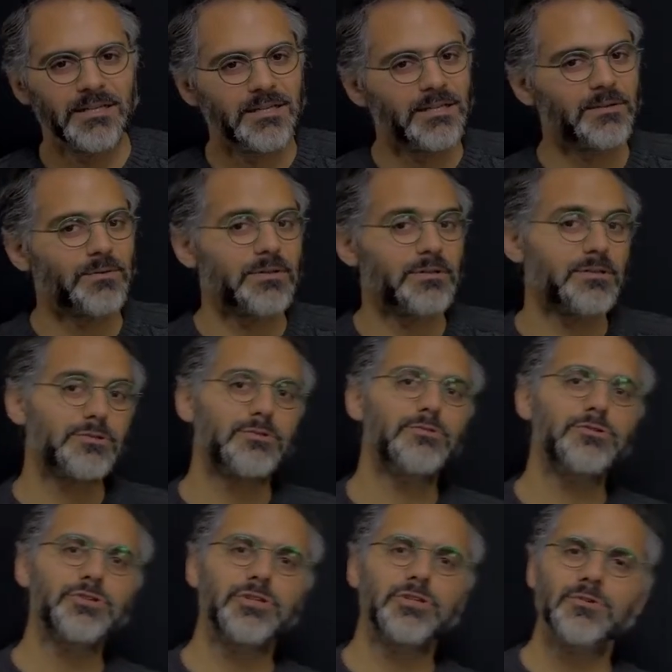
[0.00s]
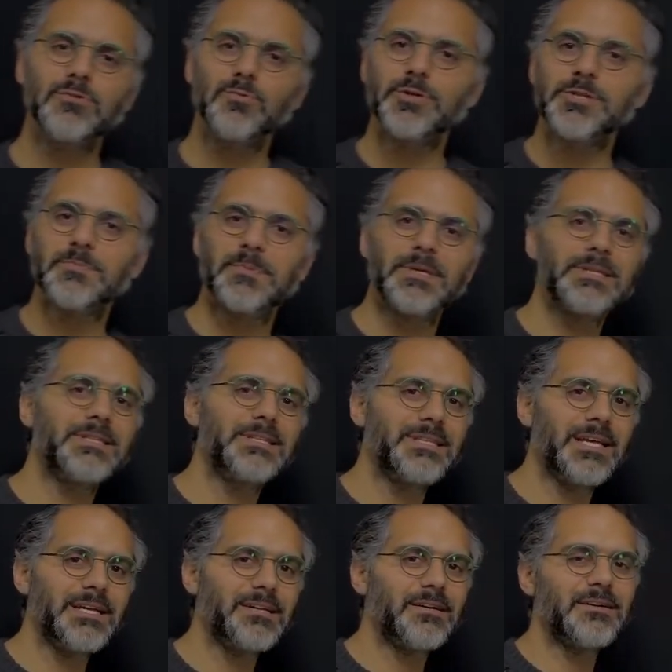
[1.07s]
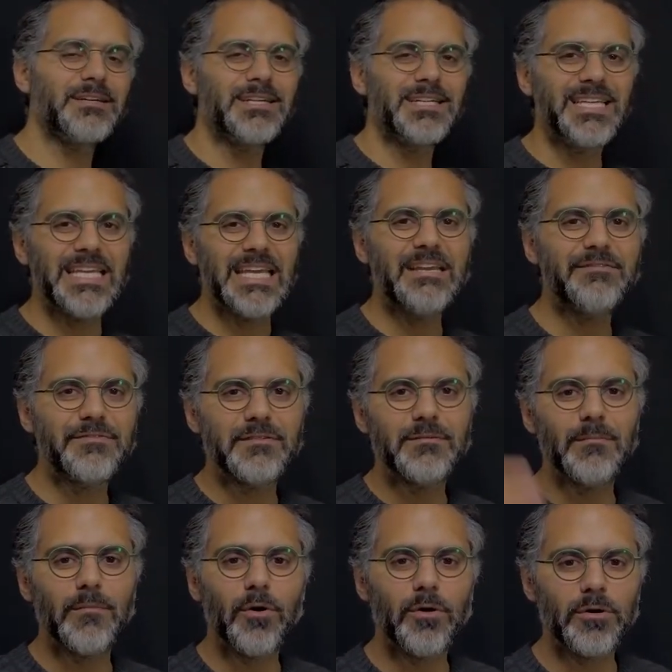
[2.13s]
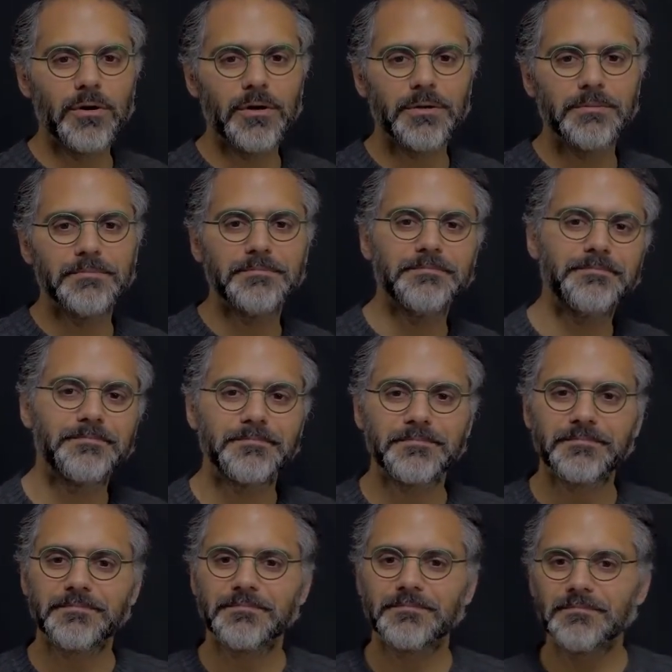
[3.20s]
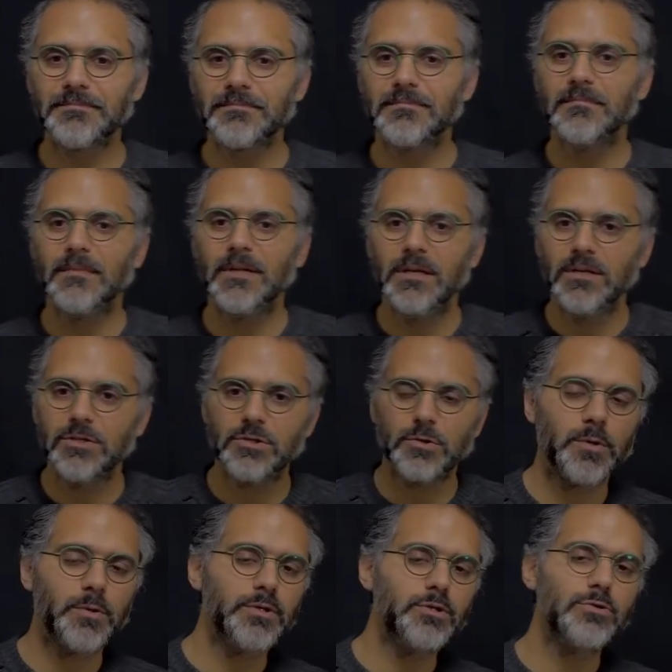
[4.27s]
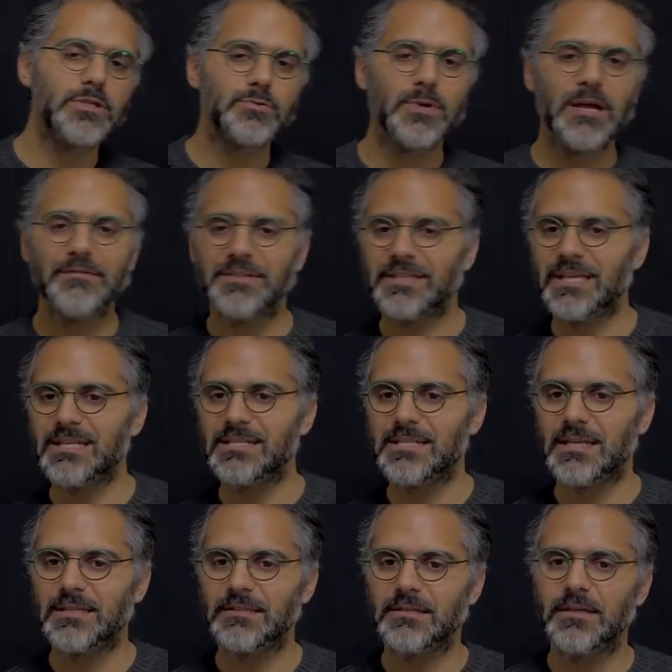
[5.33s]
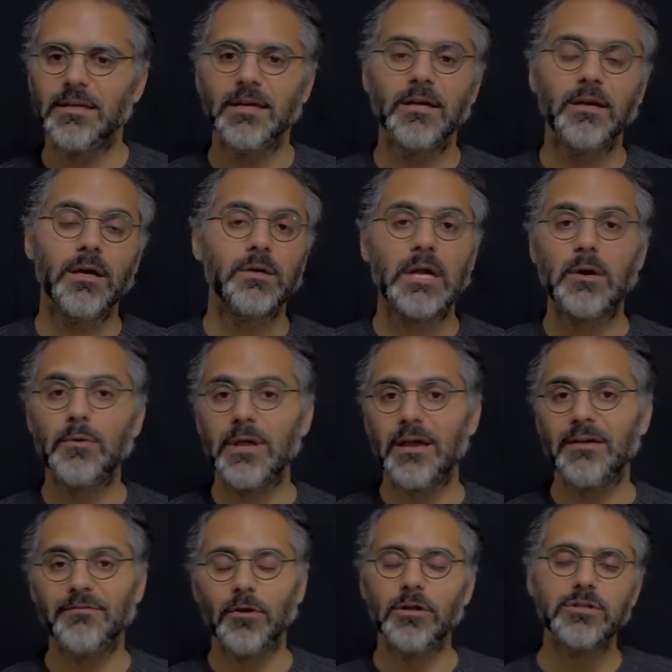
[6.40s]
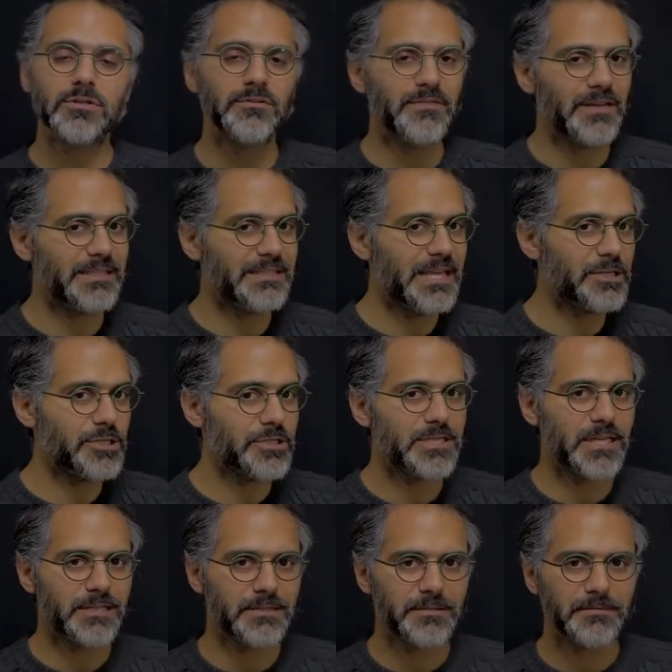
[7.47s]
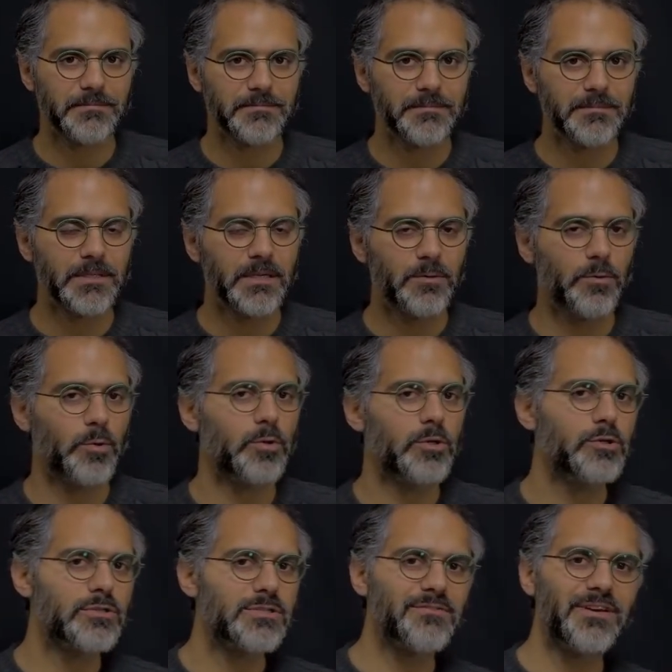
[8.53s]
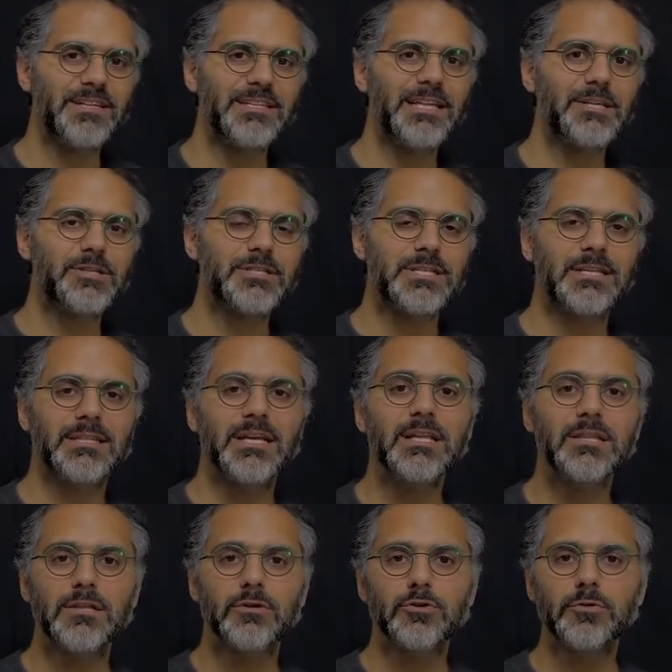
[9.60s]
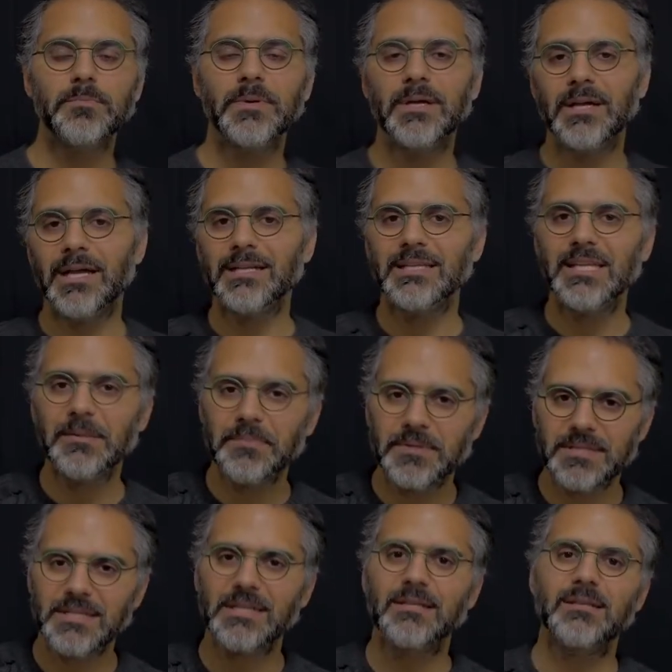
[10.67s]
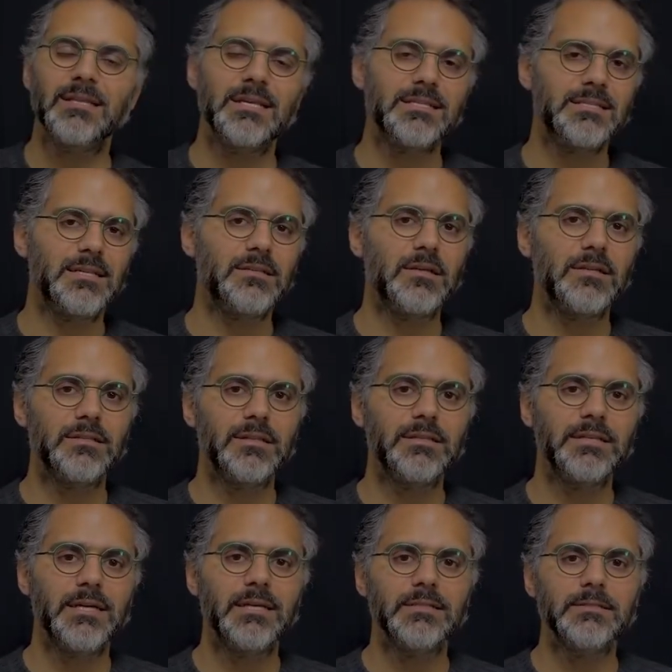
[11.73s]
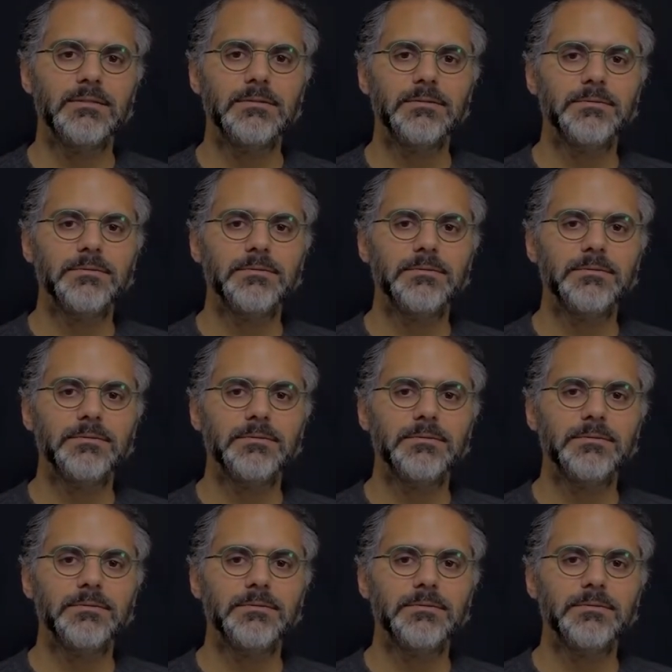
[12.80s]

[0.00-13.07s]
Well, the solution, we split the data even more. So do is we have a test set, and now we have also a validation set. We will use the validation set in the loop and keep the test set until the end.